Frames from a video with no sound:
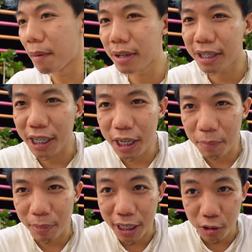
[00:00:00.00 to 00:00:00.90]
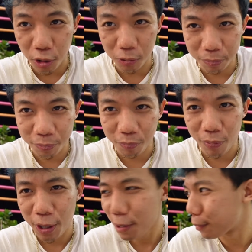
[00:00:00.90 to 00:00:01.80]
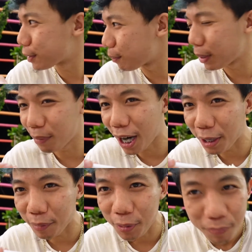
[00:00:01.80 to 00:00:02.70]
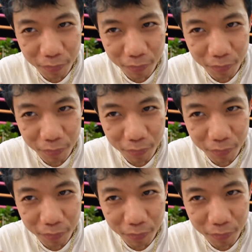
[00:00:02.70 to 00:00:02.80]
just eating bingsu. There's somebody behind me.